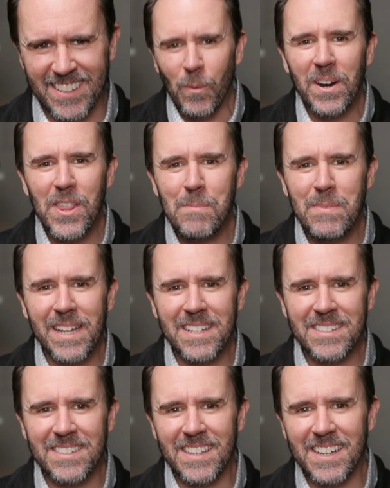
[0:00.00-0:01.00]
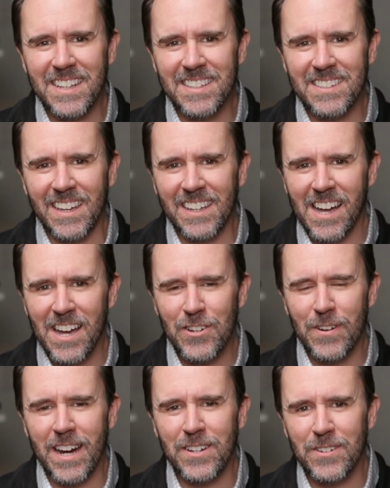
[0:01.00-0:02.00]
One of the biggest things that
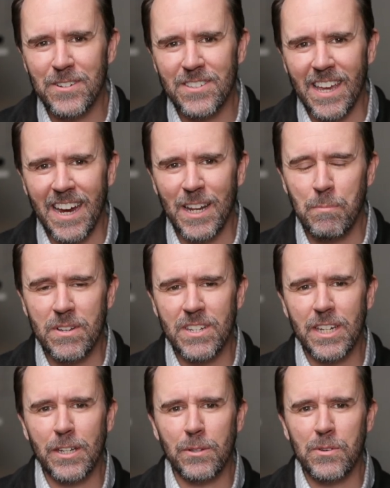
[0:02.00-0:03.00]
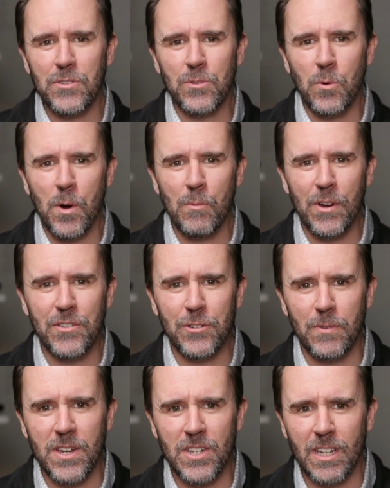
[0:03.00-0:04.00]
contractors, and in particular storm
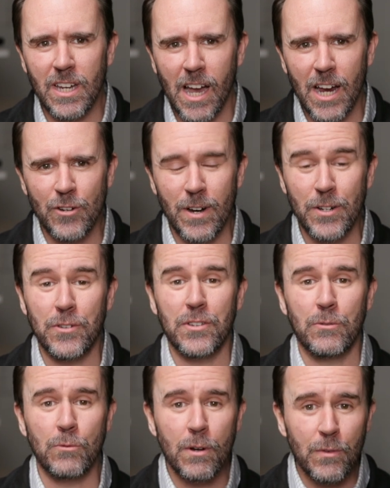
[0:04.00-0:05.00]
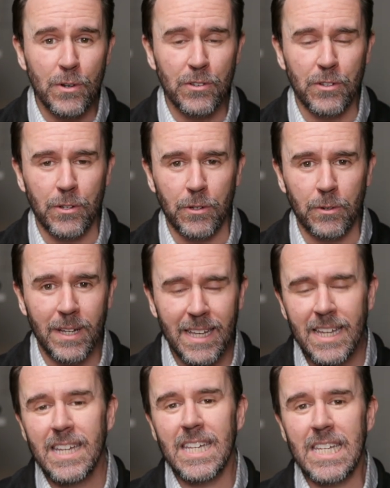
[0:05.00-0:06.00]
restoration contractors and roofers do
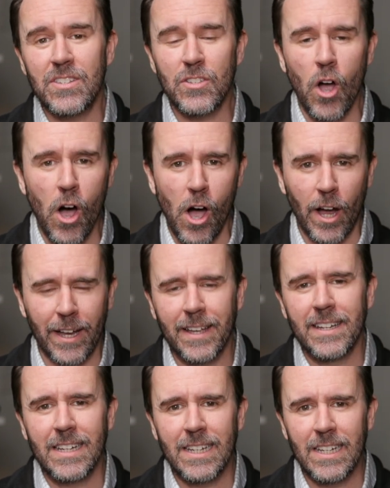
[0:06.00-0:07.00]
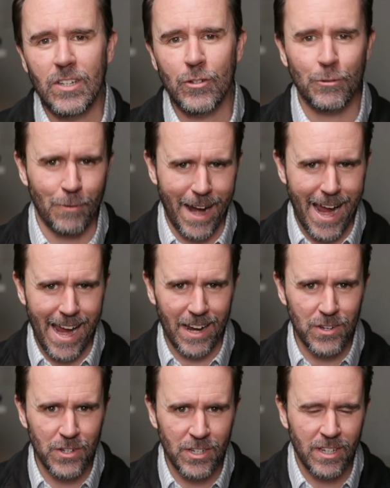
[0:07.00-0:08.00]
is talk
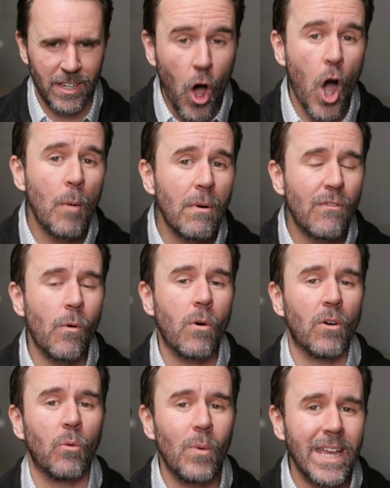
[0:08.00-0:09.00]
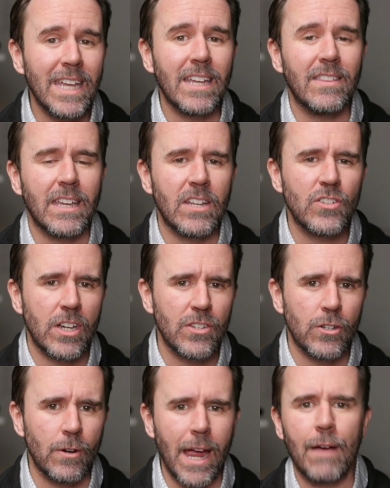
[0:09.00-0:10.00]
trash. Long before we, the
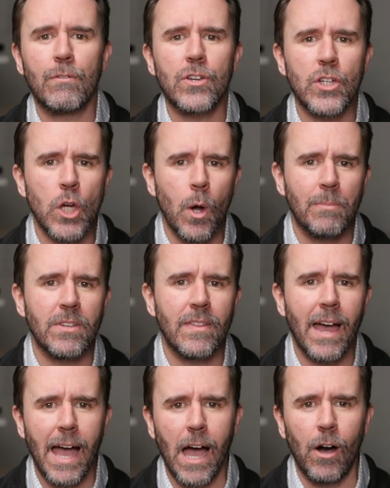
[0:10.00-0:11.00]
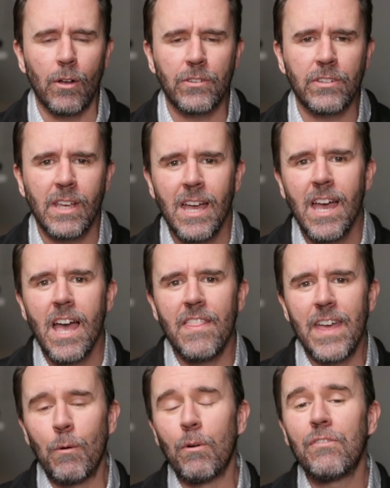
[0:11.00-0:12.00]
adjuster, ever show up to the house,
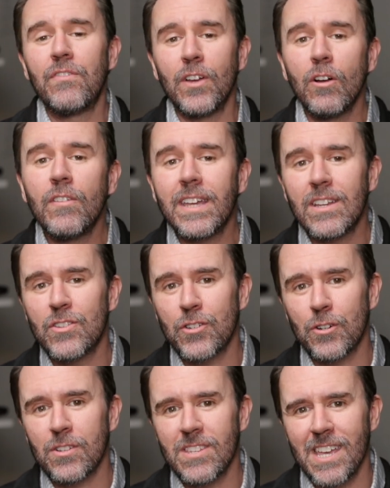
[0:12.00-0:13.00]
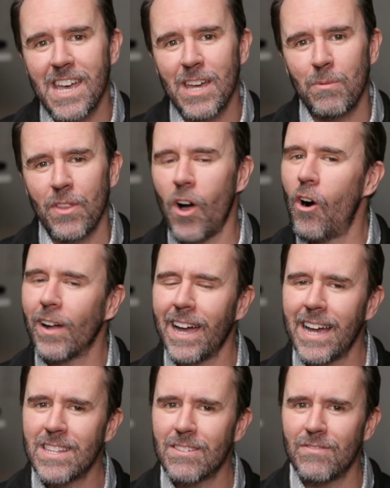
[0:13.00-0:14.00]
they will fill the insured's head with all
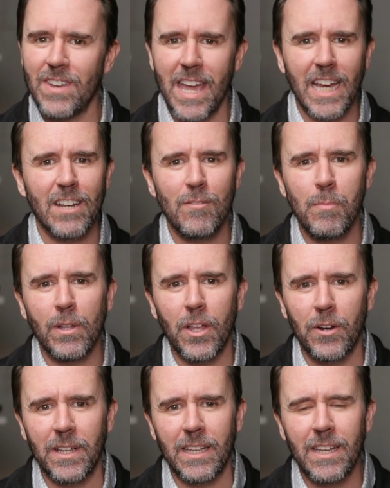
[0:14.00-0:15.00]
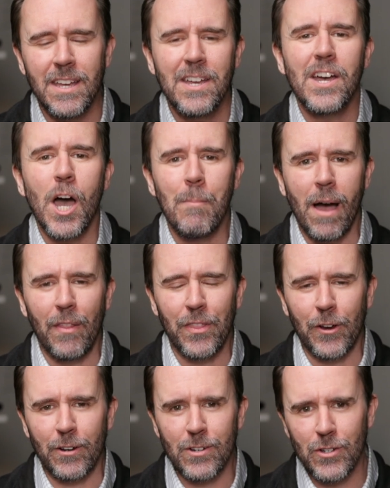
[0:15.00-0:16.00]
kinds of negative baloney about
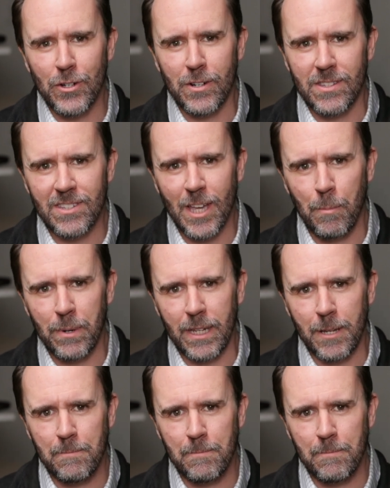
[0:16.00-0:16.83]
their insurance company.